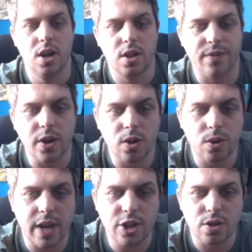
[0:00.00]
The final
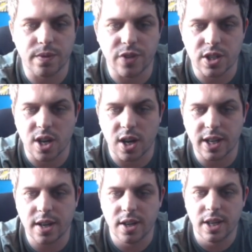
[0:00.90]
location for
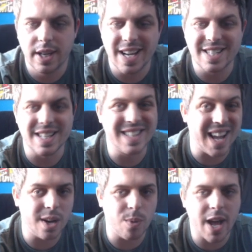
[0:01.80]
Natalia is in
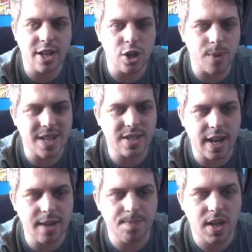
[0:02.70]
Delaware,
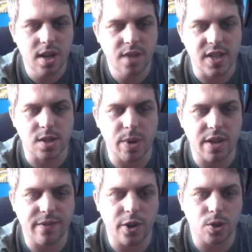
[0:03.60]
USA. This is where
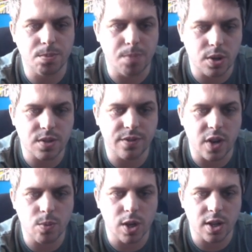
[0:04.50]
the final boss
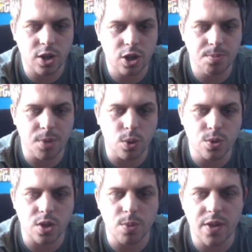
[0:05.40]
fight will occur, but
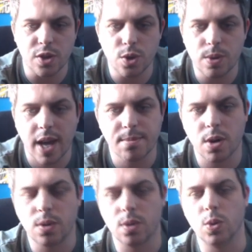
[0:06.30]
also where the new game
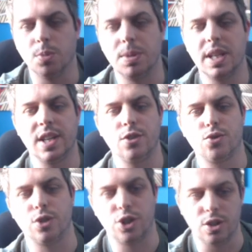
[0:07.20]
mode will be
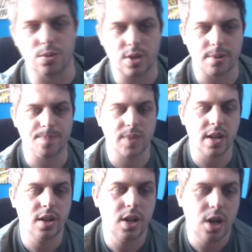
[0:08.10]
introduced.
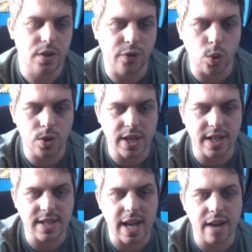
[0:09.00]
The 4
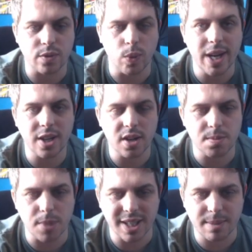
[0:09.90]
lieutenants have
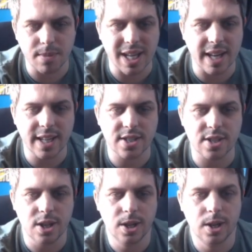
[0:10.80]
raid-like
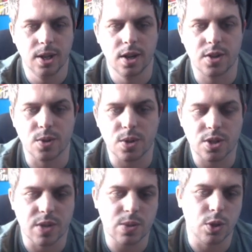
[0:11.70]
mechanics,
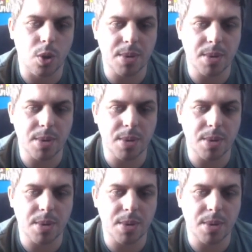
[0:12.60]
so this will not